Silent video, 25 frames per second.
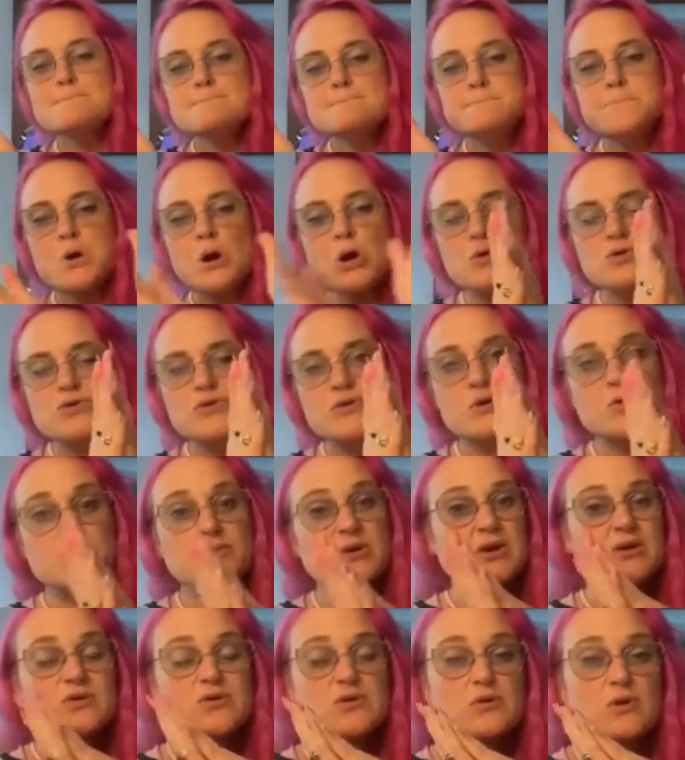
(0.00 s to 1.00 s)
Personal,
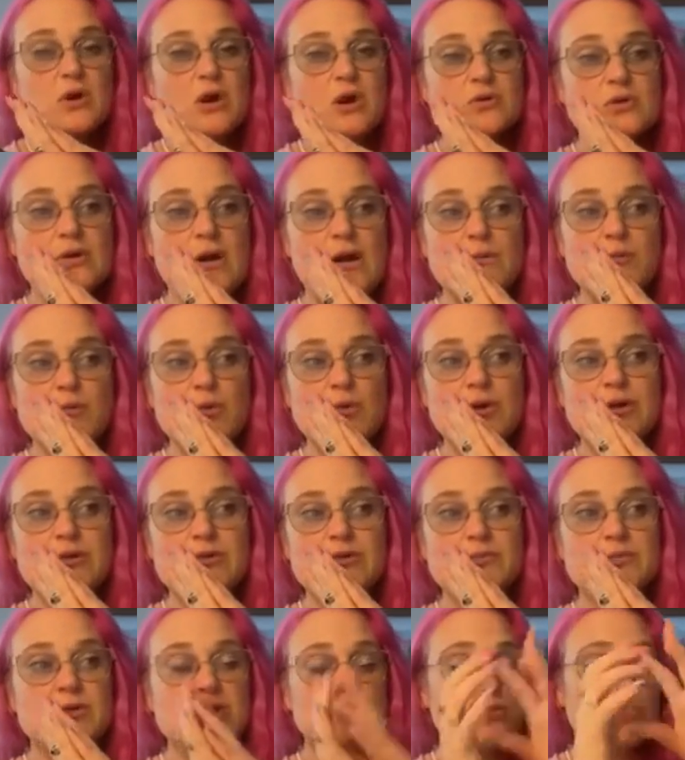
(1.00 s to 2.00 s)
because you guys, I'm going
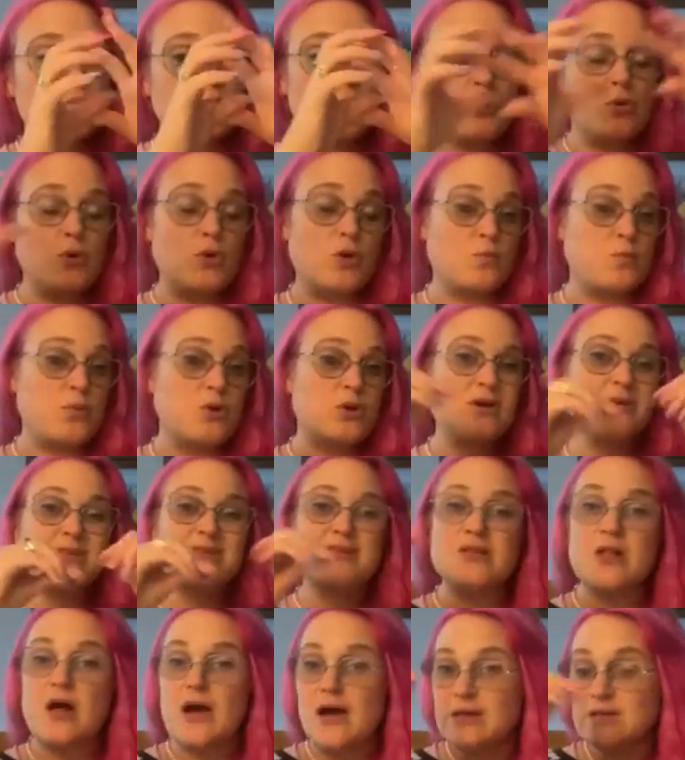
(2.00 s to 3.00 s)
to be putting
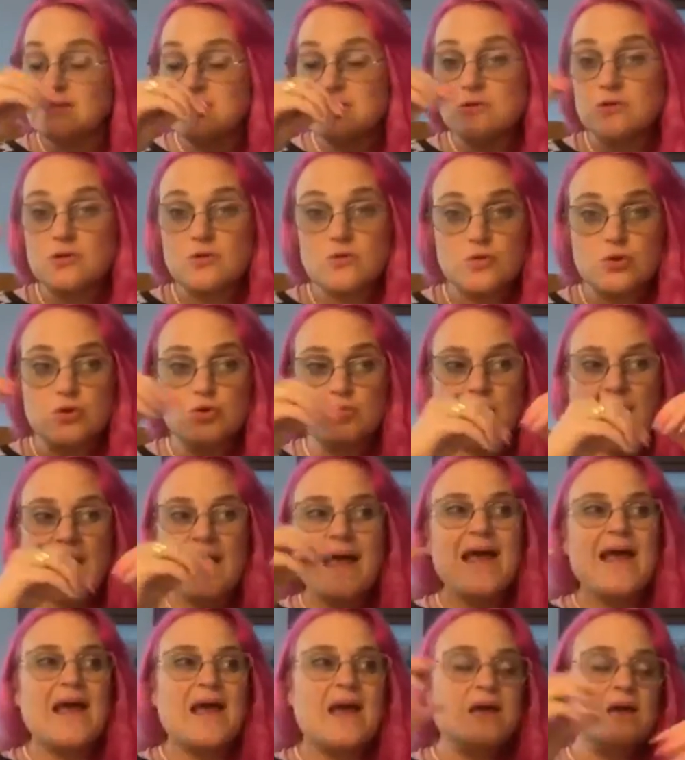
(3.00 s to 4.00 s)
slides in the group
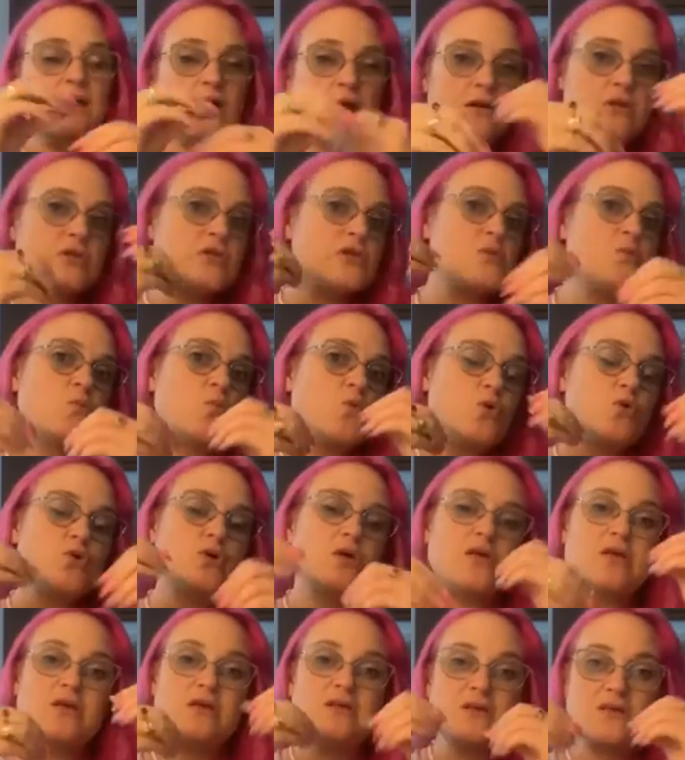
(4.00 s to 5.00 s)
and kind of some
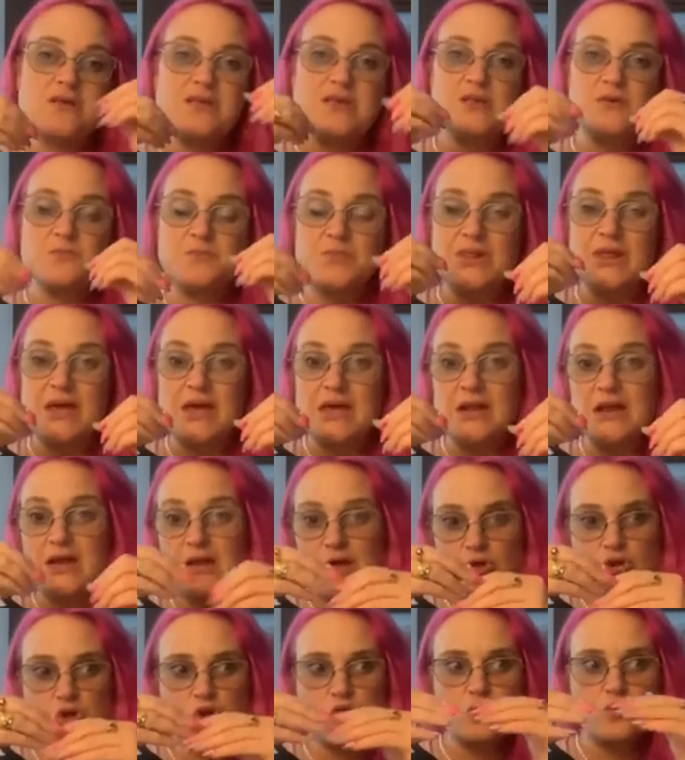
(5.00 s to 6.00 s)
wording and explaining
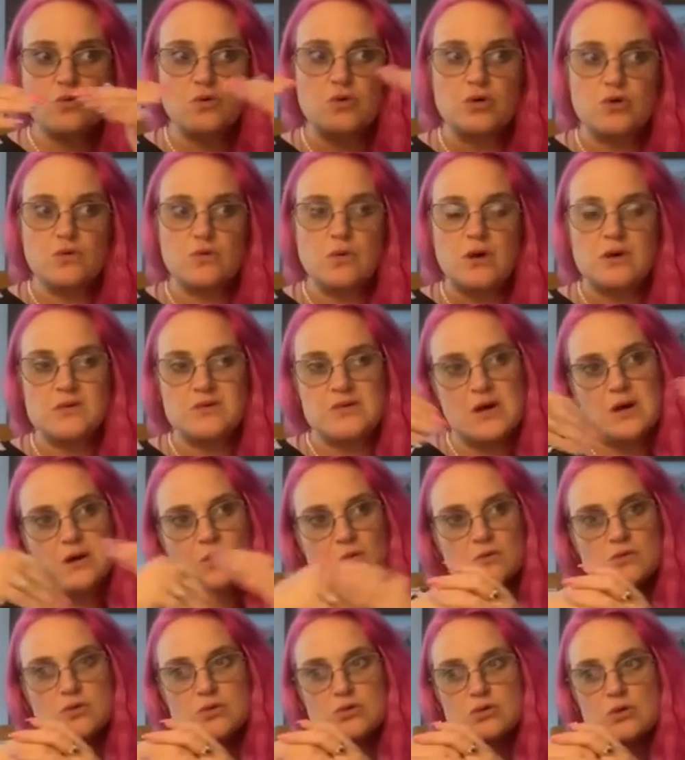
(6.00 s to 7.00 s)
and showing you guys
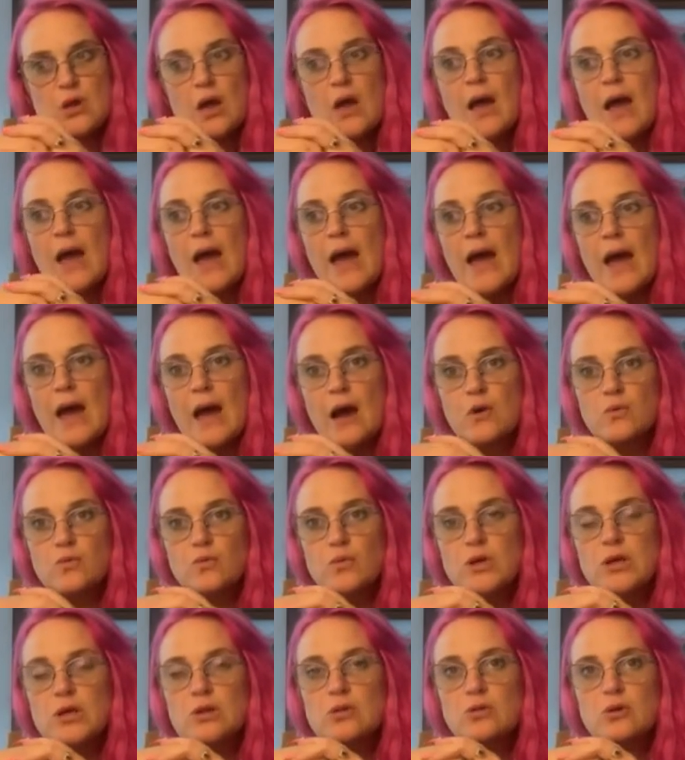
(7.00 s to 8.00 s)
how
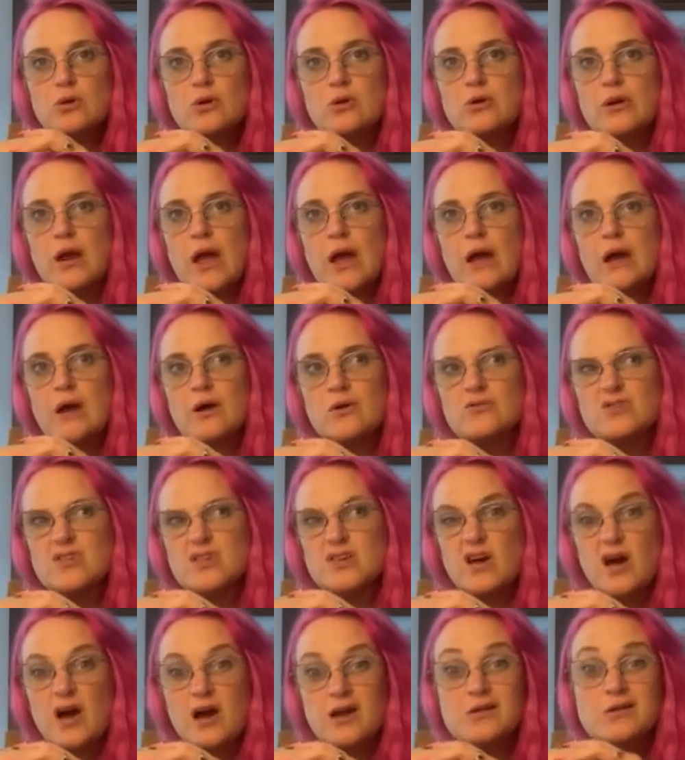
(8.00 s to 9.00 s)
we learned how
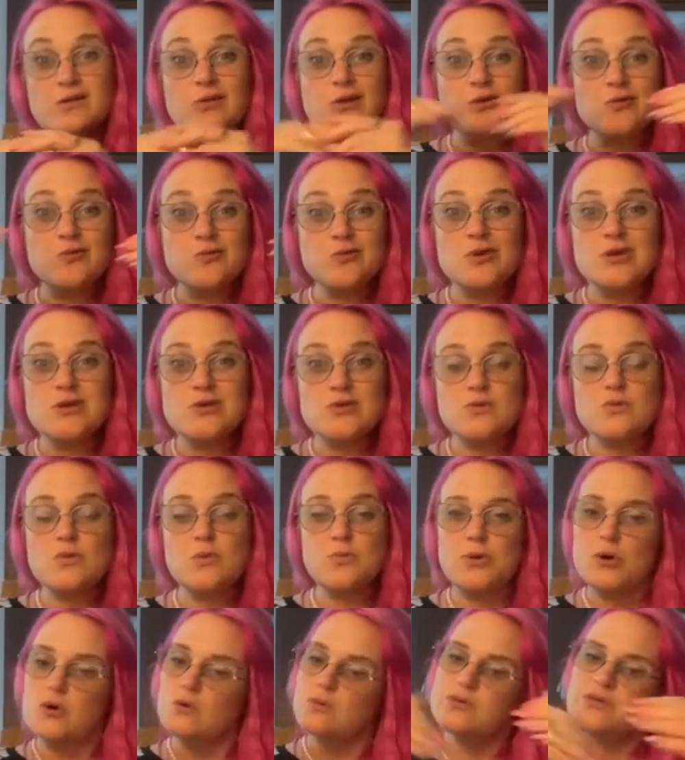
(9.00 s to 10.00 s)
to kind of like redo a
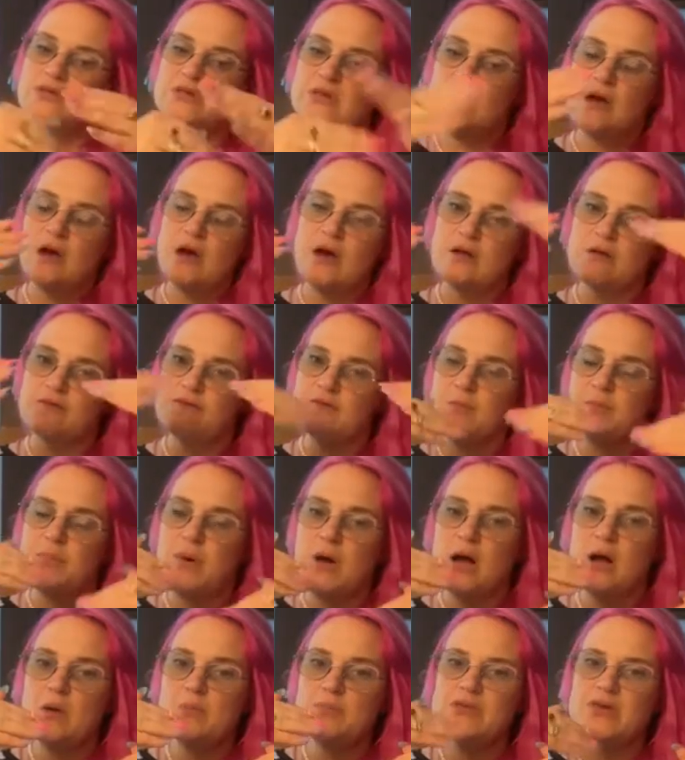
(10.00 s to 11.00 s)
post in kind of a
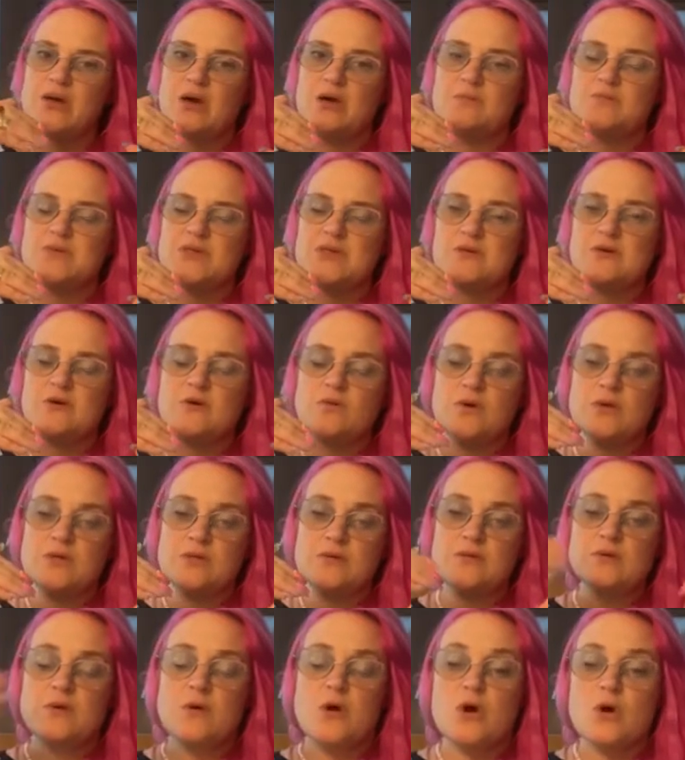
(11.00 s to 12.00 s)
pub type
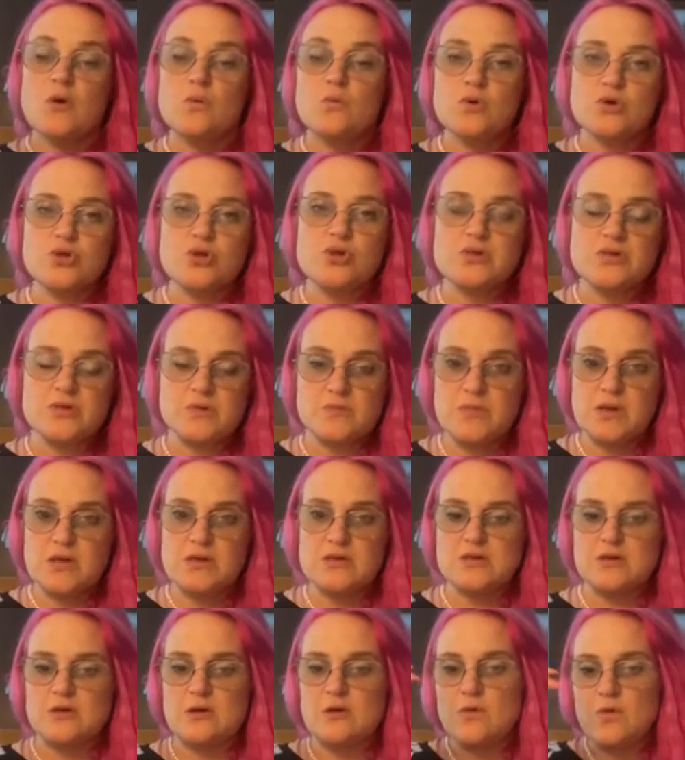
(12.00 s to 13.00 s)
sequence, which is
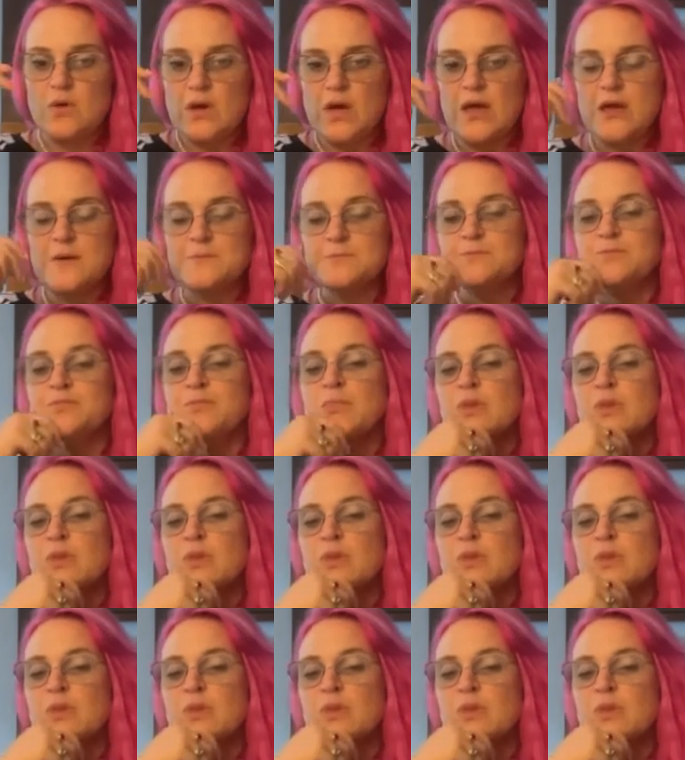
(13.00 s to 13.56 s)
amazing, okay?